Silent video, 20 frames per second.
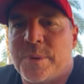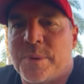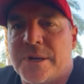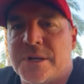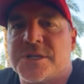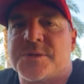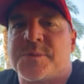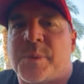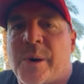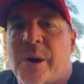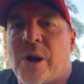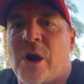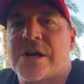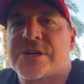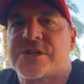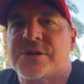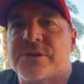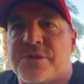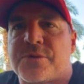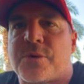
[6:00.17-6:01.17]
open in his
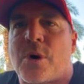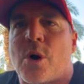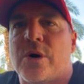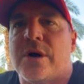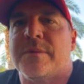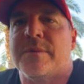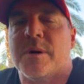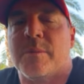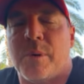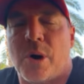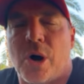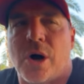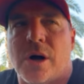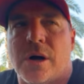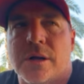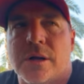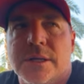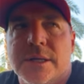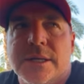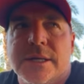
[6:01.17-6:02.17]
progression, throw him the
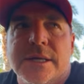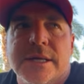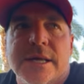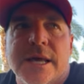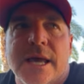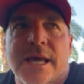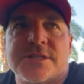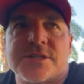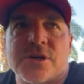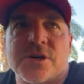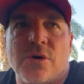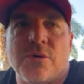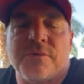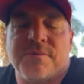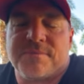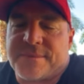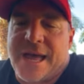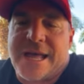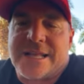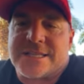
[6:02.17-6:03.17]
ball. And
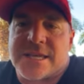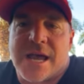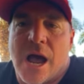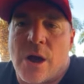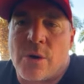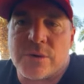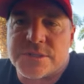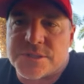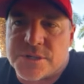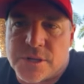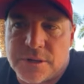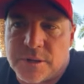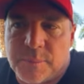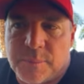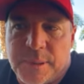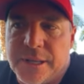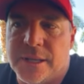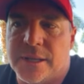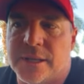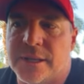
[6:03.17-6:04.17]
so that's how it's going to
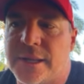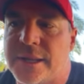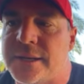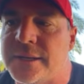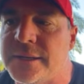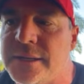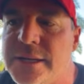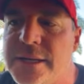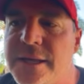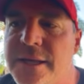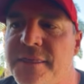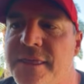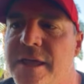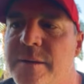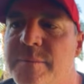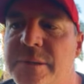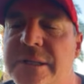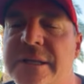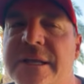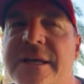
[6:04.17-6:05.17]
be. And
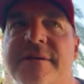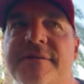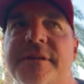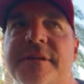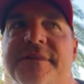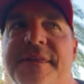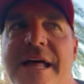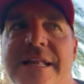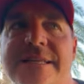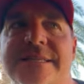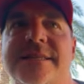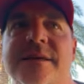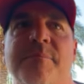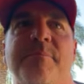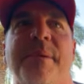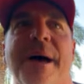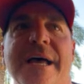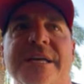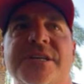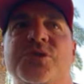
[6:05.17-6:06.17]
they believe that that's the
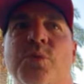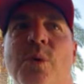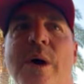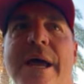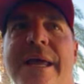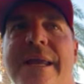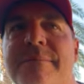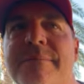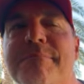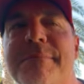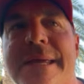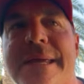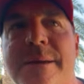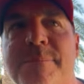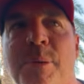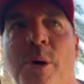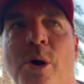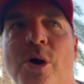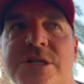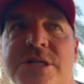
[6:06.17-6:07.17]
best way.
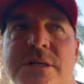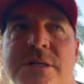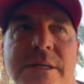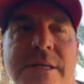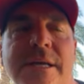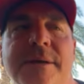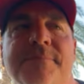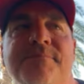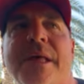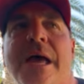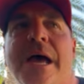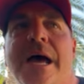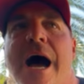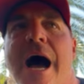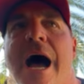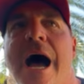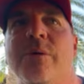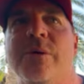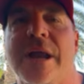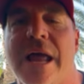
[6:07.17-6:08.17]
Me personally,
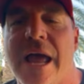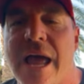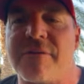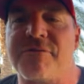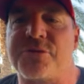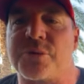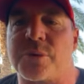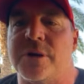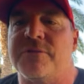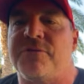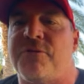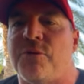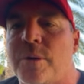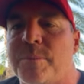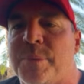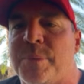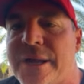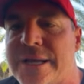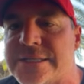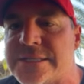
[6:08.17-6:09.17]
I would have three or
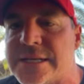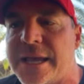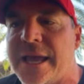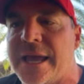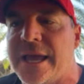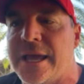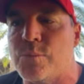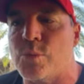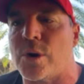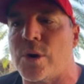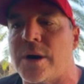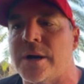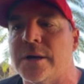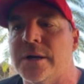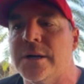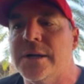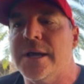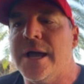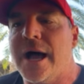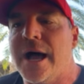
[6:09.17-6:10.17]
four plays a game
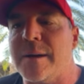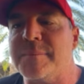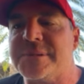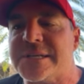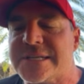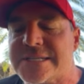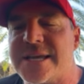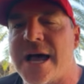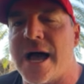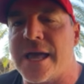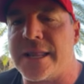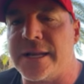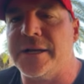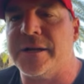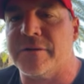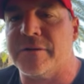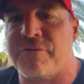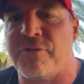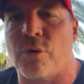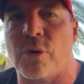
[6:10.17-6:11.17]
where I'm
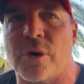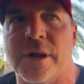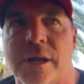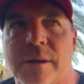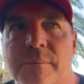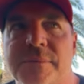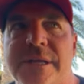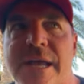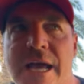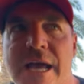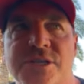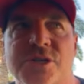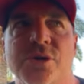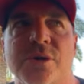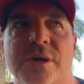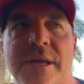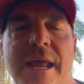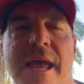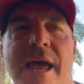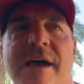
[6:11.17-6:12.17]
designing it for him. Yes,
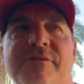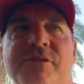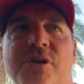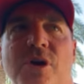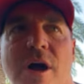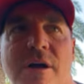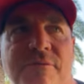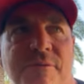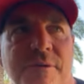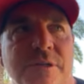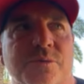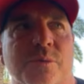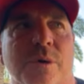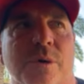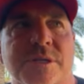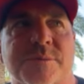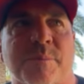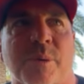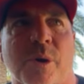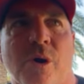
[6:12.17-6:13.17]
you can have your offense
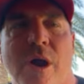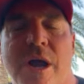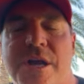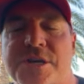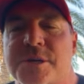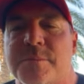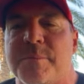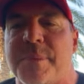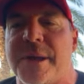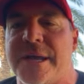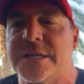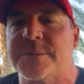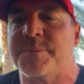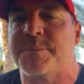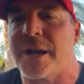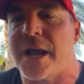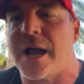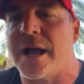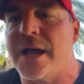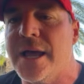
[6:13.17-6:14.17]
where it's progression based,
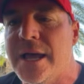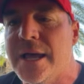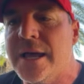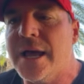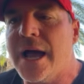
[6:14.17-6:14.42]
but I,